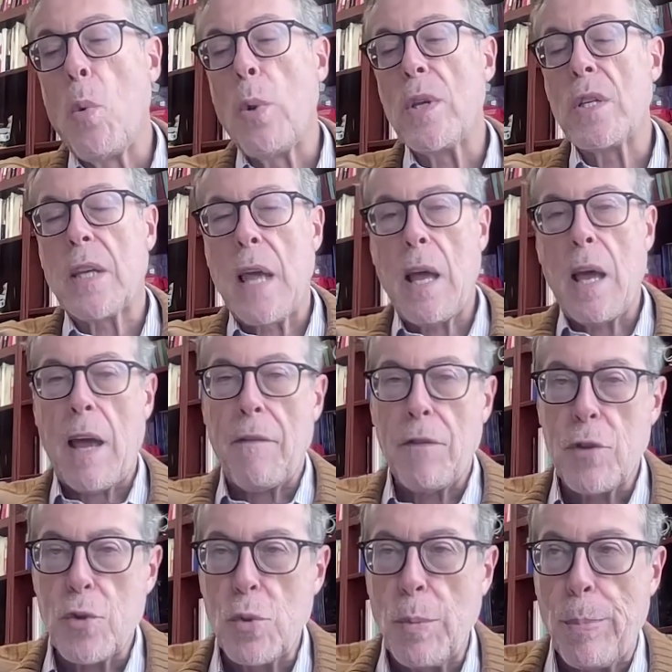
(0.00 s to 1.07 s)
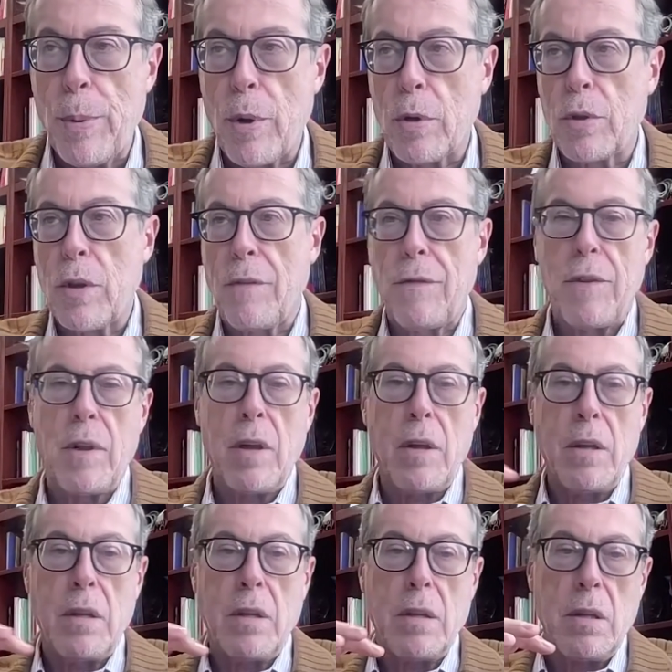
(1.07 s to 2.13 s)
you always can have the support
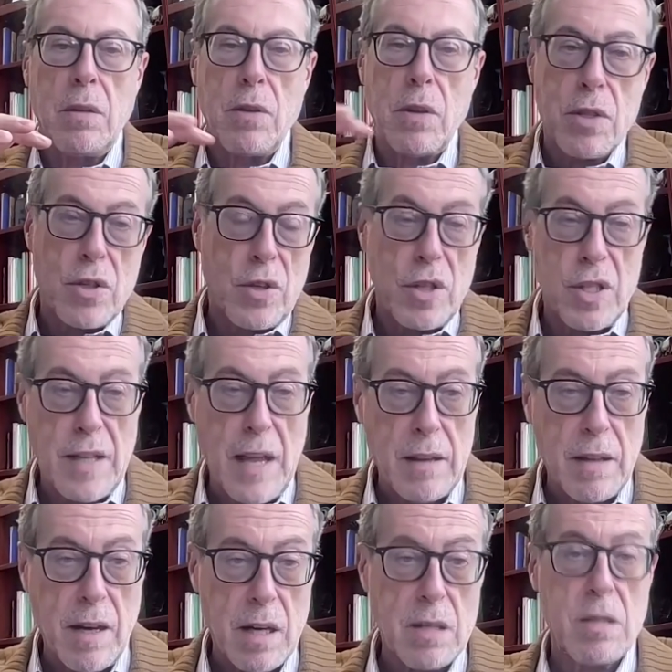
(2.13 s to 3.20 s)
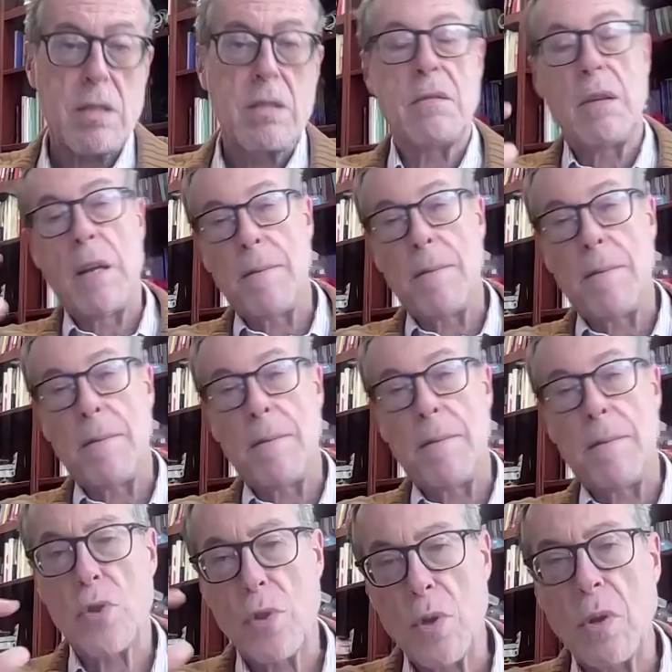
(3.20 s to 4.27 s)
of the industry standards,
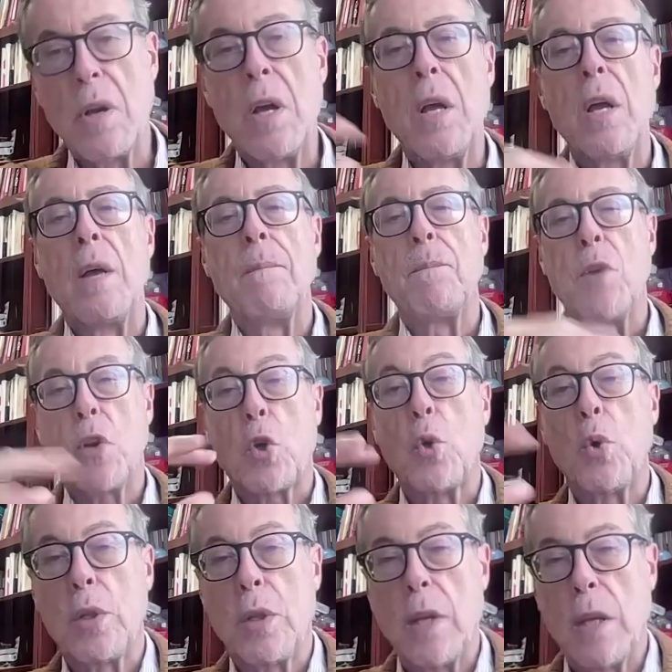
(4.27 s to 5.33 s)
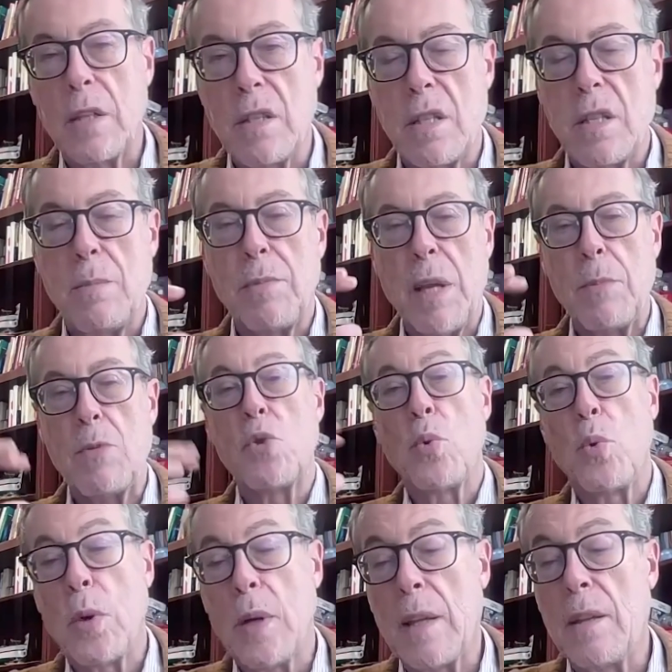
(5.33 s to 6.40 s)
and it's also good at
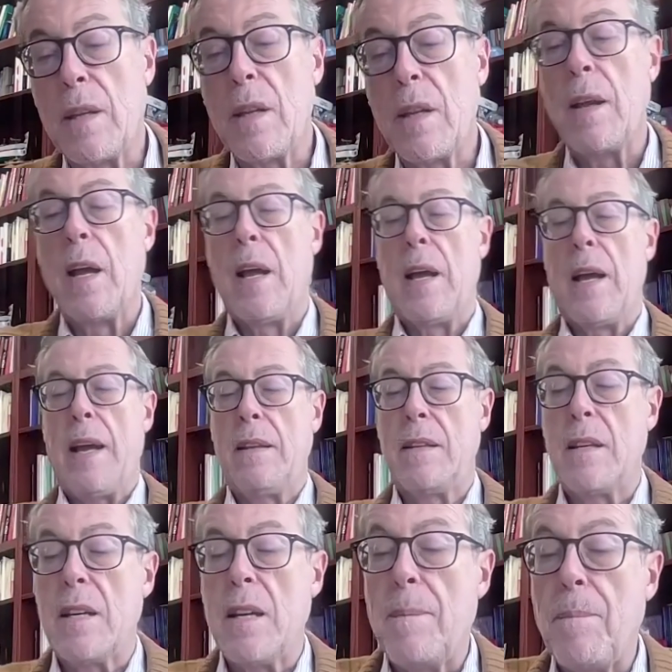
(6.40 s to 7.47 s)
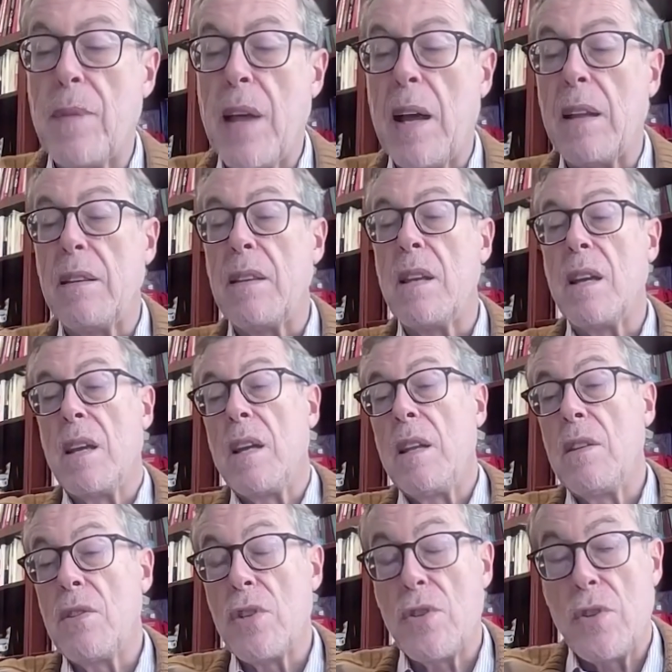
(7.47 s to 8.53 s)
sometimes to look at the
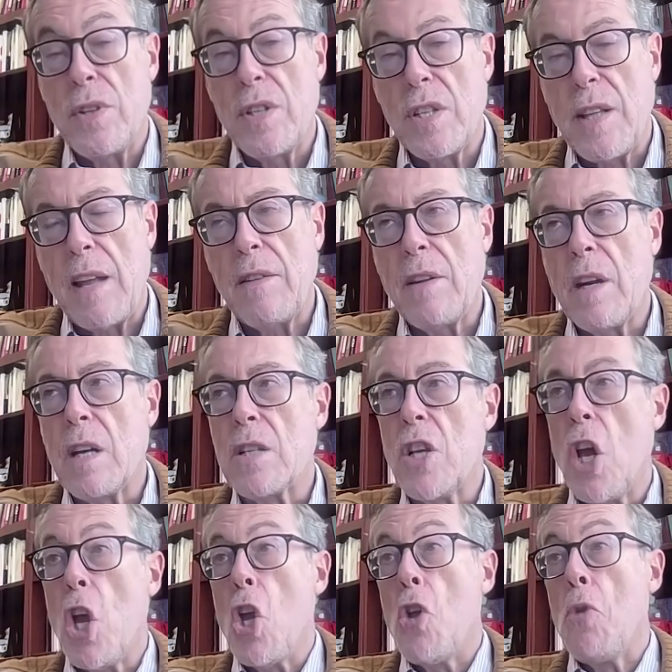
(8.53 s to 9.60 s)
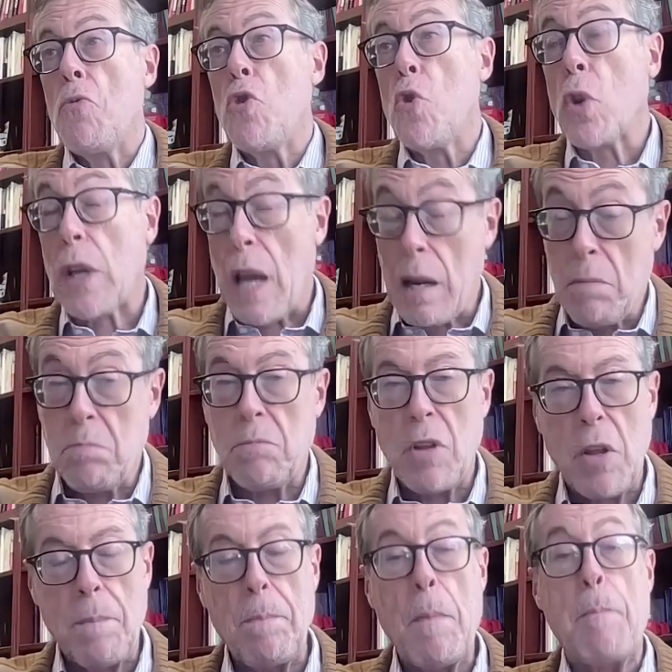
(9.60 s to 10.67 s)
industry standards. You
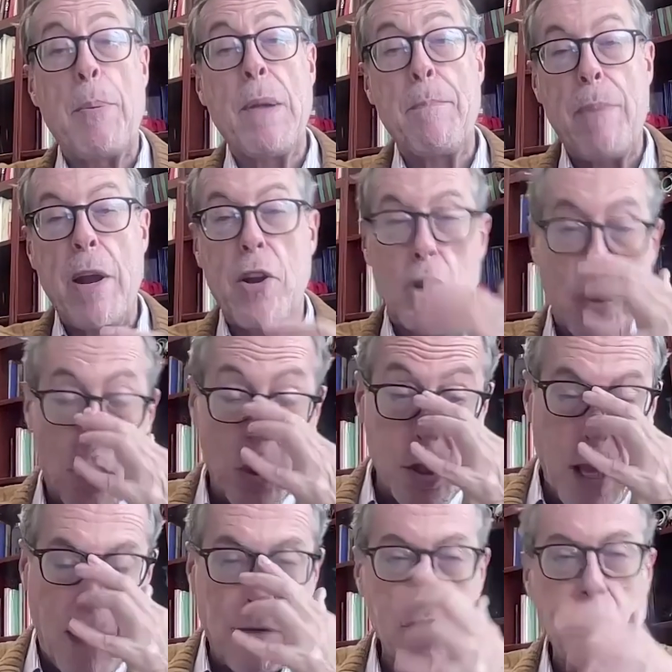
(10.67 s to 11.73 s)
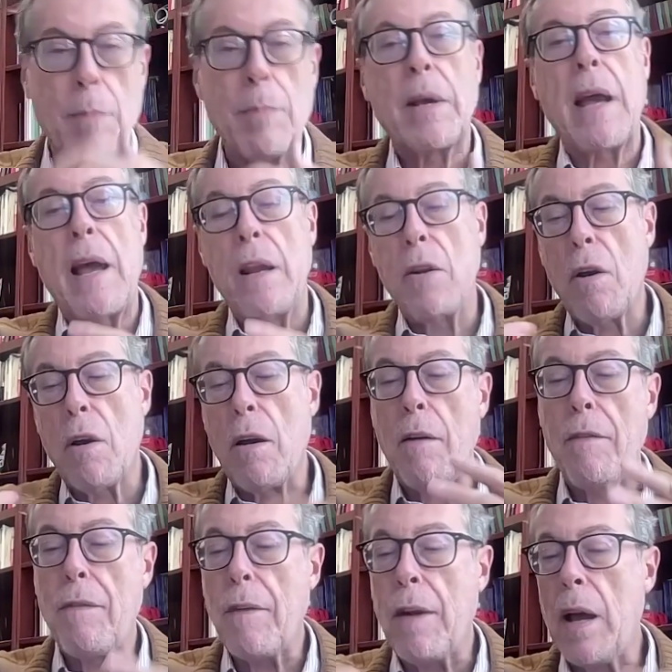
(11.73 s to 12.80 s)
can prepare yourself some
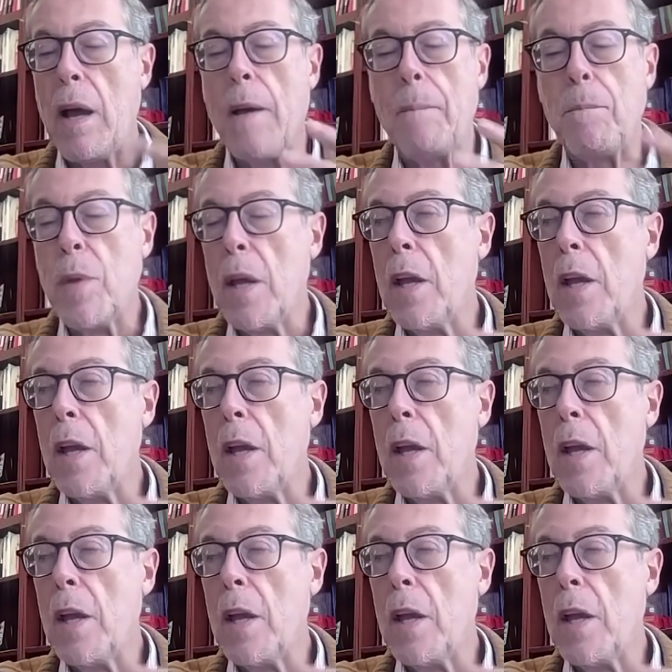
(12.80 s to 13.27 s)
kind of